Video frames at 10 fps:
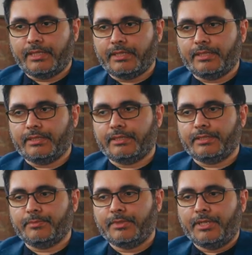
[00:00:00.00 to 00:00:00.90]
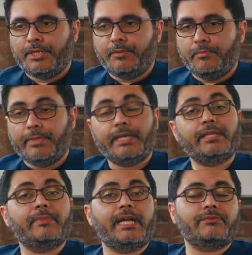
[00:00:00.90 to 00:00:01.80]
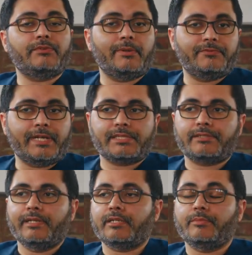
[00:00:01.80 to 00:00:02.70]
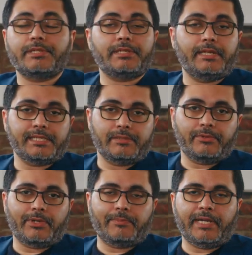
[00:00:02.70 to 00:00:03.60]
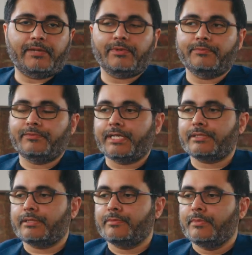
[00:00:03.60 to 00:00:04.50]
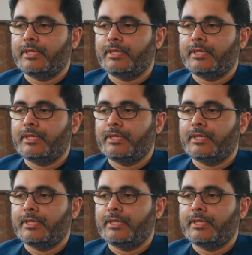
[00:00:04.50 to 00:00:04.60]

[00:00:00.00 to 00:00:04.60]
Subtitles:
and build the platform faster and commercialize the platform faster.